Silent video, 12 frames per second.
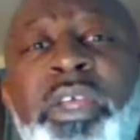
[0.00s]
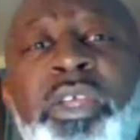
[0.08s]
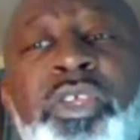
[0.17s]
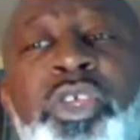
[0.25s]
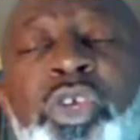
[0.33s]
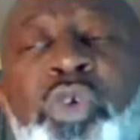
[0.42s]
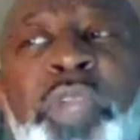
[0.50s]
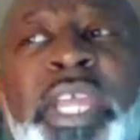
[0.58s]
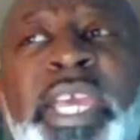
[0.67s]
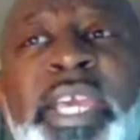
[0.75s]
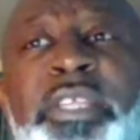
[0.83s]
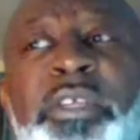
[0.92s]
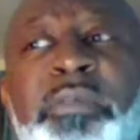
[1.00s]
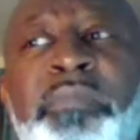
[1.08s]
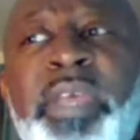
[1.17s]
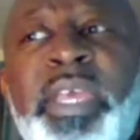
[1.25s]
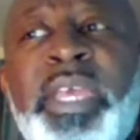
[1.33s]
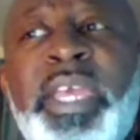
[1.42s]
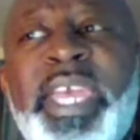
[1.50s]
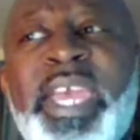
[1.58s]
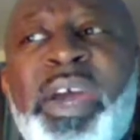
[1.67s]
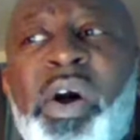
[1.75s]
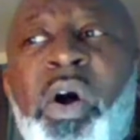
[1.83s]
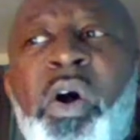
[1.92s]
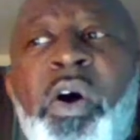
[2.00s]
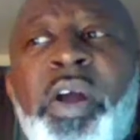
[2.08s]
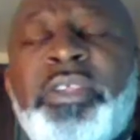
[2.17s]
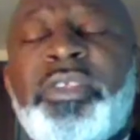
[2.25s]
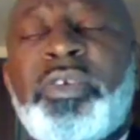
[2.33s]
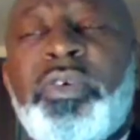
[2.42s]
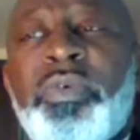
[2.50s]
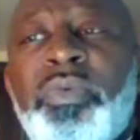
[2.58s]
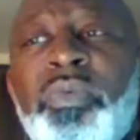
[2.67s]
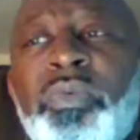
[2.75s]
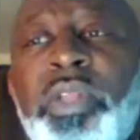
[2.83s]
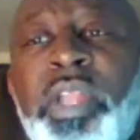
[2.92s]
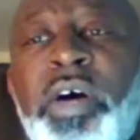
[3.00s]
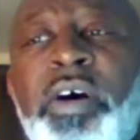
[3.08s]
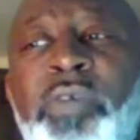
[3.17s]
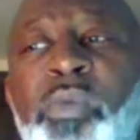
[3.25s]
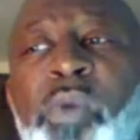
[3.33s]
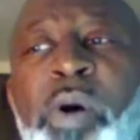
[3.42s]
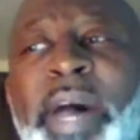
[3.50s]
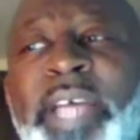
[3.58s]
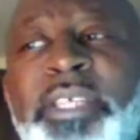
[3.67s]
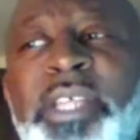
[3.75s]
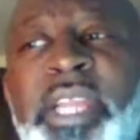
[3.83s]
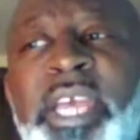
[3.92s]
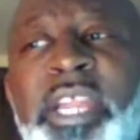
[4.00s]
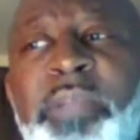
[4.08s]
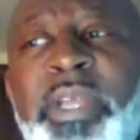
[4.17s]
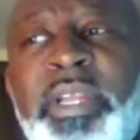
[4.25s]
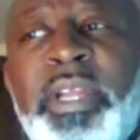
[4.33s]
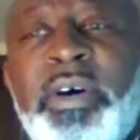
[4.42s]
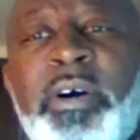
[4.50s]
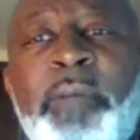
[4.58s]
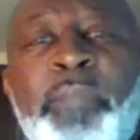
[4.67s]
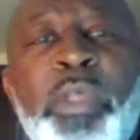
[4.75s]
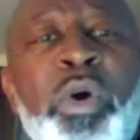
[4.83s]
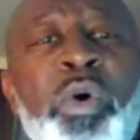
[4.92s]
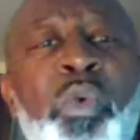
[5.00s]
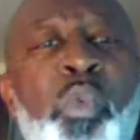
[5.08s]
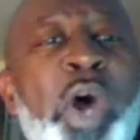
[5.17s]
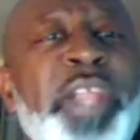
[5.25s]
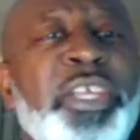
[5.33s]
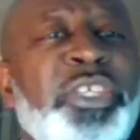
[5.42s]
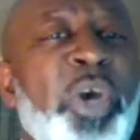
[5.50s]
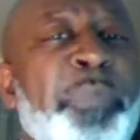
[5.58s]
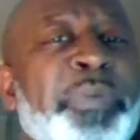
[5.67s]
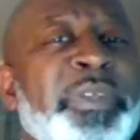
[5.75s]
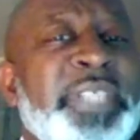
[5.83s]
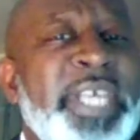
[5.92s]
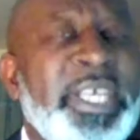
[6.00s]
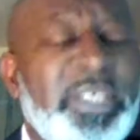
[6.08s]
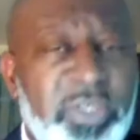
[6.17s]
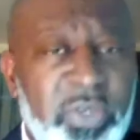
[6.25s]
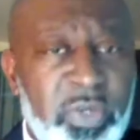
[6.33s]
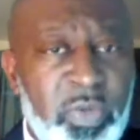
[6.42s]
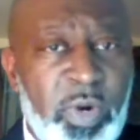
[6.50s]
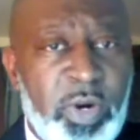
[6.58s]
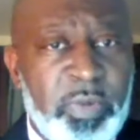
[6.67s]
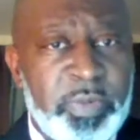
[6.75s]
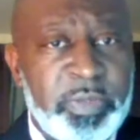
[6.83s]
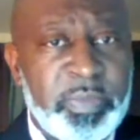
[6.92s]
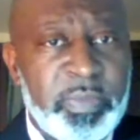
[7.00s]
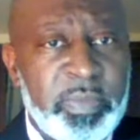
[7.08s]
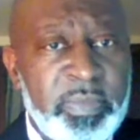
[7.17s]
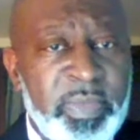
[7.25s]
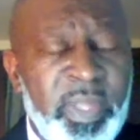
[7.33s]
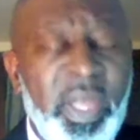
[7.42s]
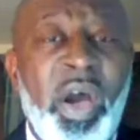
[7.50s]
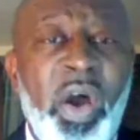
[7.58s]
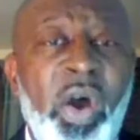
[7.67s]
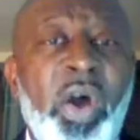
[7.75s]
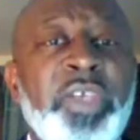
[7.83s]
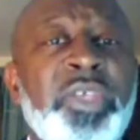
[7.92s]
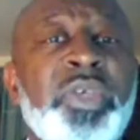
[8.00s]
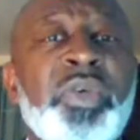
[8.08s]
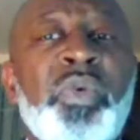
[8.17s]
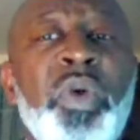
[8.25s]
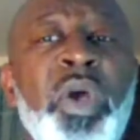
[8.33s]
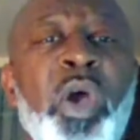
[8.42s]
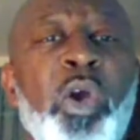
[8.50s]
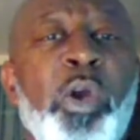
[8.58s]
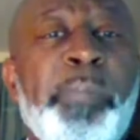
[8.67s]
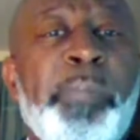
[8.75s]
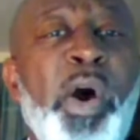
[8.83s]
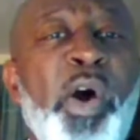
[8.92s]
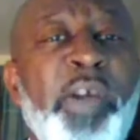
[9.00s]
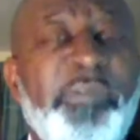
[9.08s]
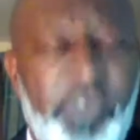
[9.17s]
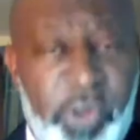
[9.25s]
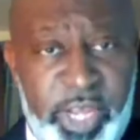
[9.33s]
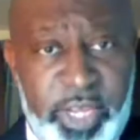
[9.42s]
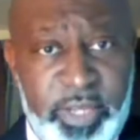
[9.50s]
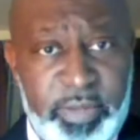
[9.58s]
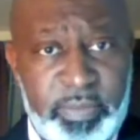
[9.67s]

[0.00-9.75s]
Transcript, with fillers: You need to be, in order to love a woman how she need to be loved, what is your position to the woman? Are you her boyfriend?